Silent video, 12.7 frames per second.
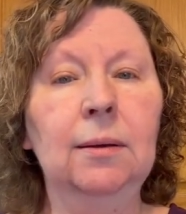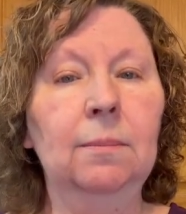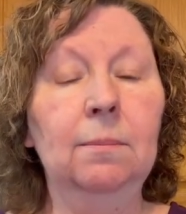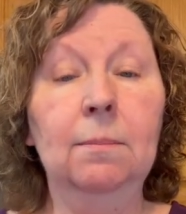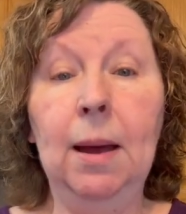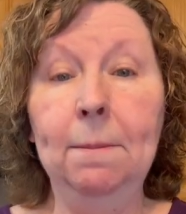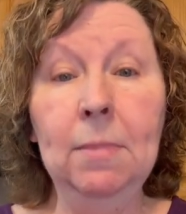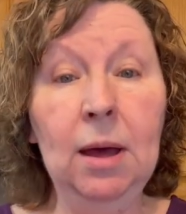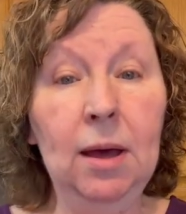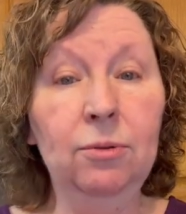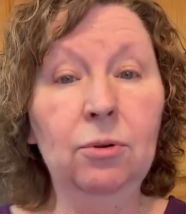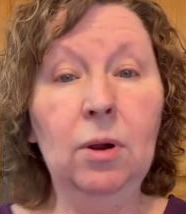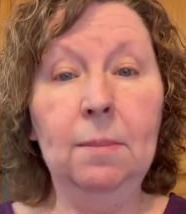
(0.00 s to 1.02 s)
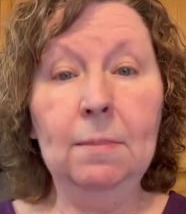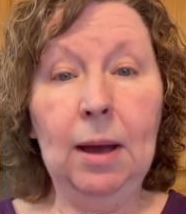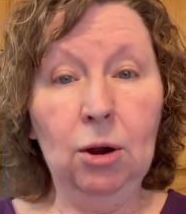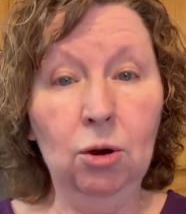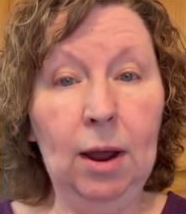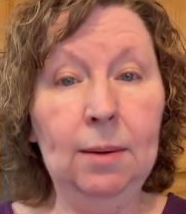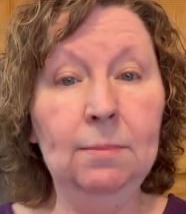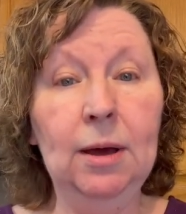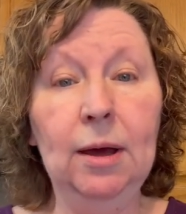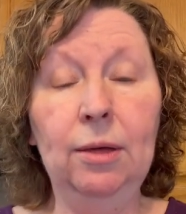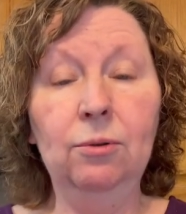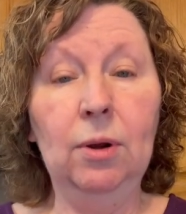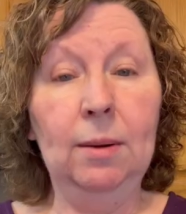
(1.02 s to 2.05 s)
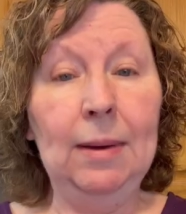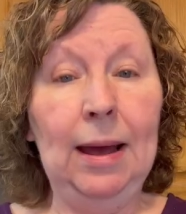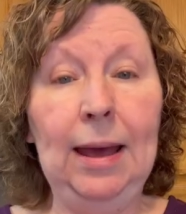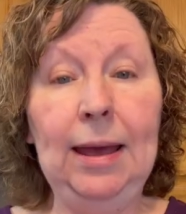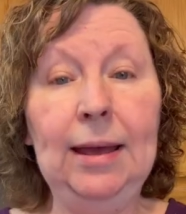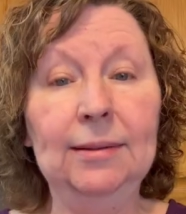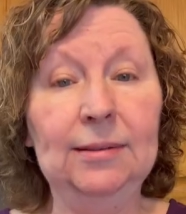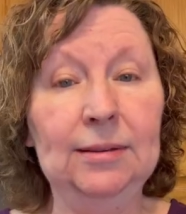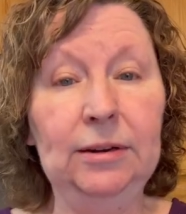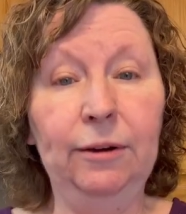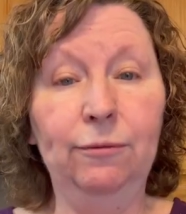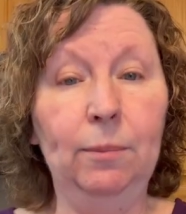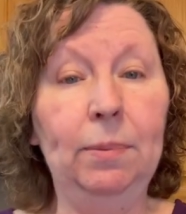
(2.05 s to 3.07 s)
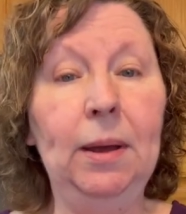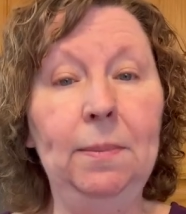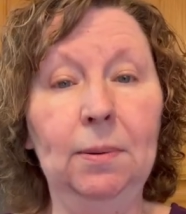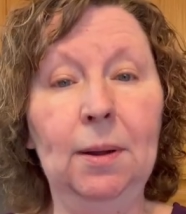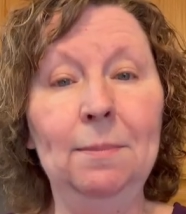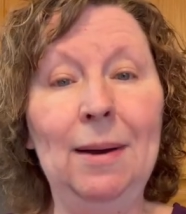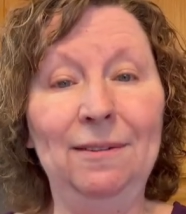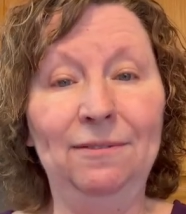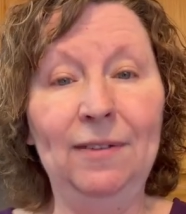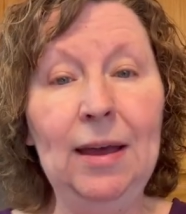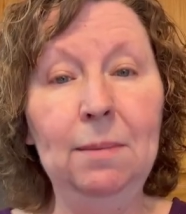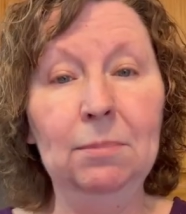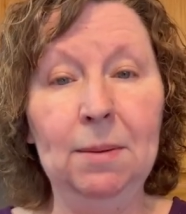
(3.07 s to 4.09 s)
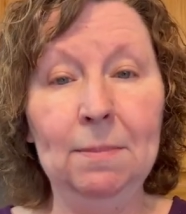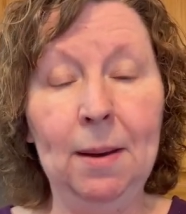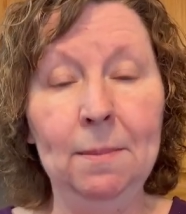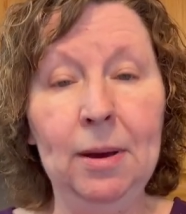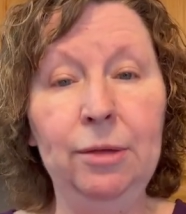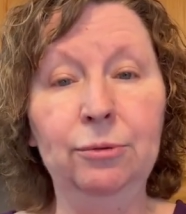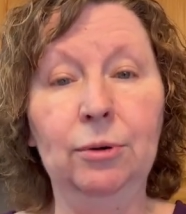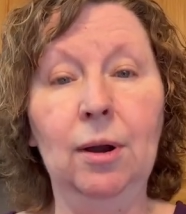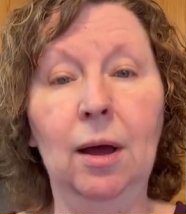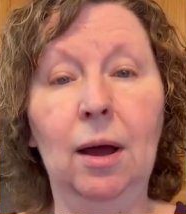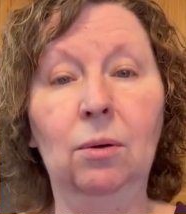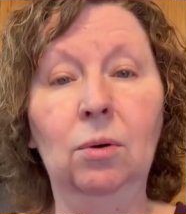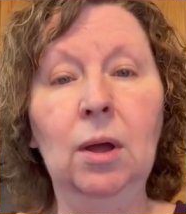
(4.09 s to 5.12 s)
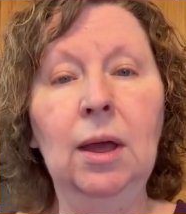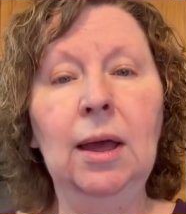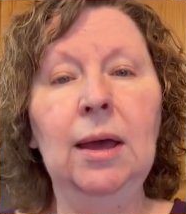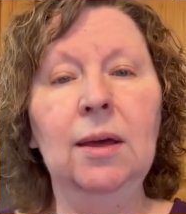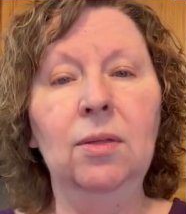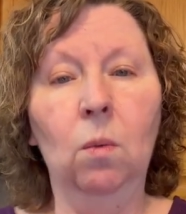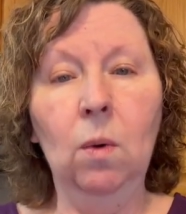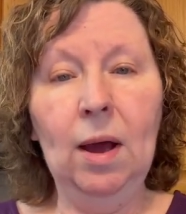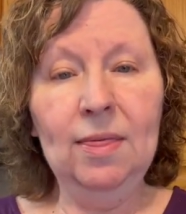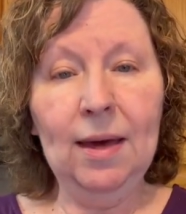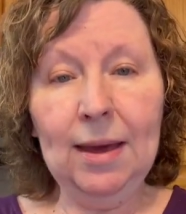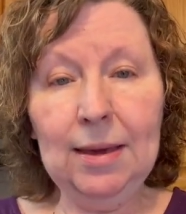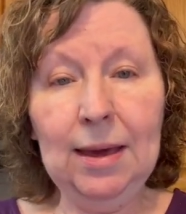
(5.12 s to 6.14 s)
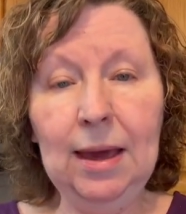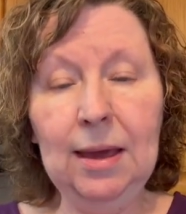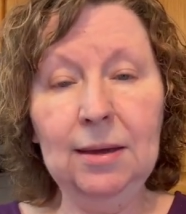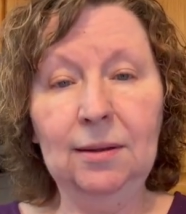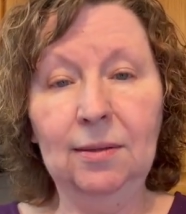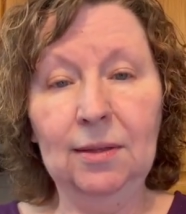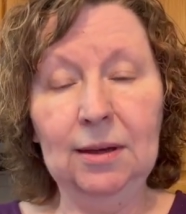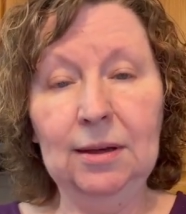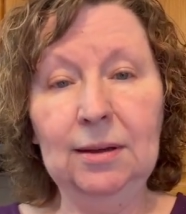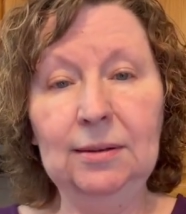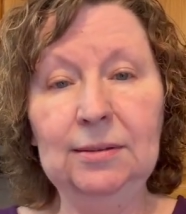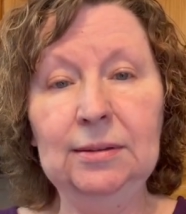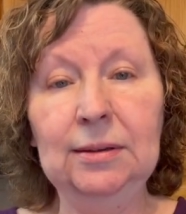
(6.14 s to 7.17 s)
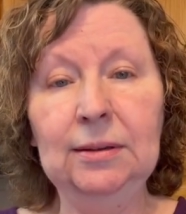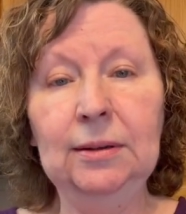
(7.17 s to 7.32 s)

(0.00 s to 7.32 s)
my mother and my grandmother and my aunts and different people in my family, my mother-in-law, the way they canned things.